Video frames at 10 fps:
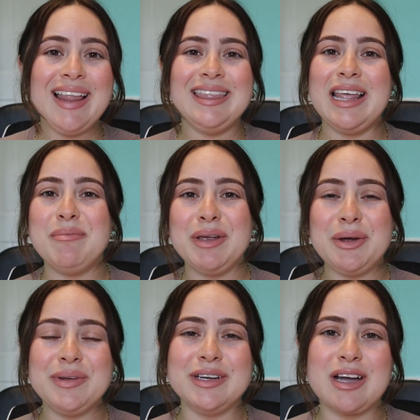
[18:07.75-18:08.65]
Let me
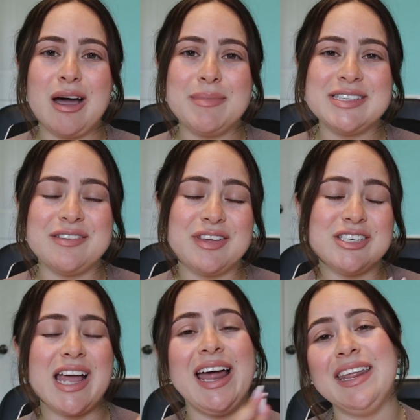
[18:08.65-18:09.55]
know in the comments if
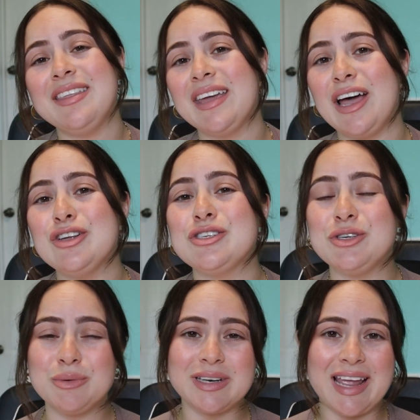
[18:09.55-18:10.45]
there's anything else
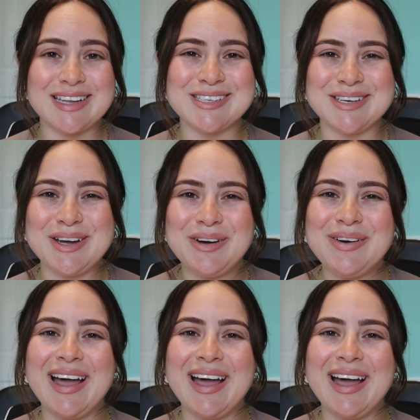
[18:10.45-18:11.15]
you would like to know.